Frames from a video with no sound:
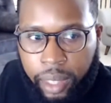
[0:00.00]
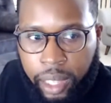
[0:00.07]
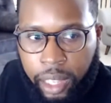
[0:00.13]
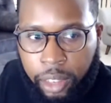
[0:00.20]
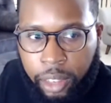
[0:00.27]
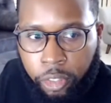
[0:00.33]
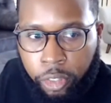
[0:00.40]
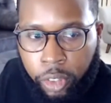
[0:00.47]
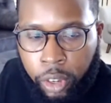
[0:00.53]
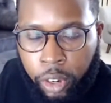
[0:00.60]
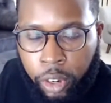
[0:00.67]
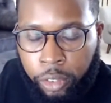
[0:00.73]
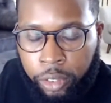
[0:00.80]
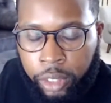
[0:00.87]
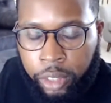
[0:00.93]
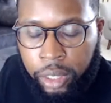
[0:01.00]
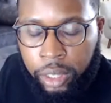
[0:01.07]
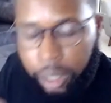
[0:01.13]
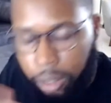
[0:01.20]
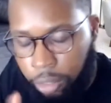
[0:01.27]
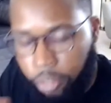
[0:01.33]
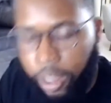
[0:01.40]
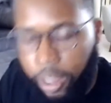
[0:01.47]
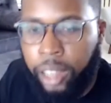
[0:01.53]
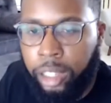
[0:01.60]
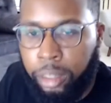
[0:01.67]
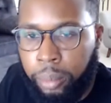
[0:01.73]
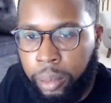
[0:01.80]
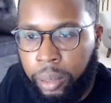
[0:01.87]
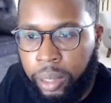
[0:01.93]
if you're considered
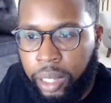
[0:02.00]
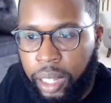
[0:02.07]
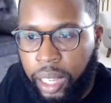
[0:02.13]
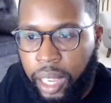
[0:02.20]
valuable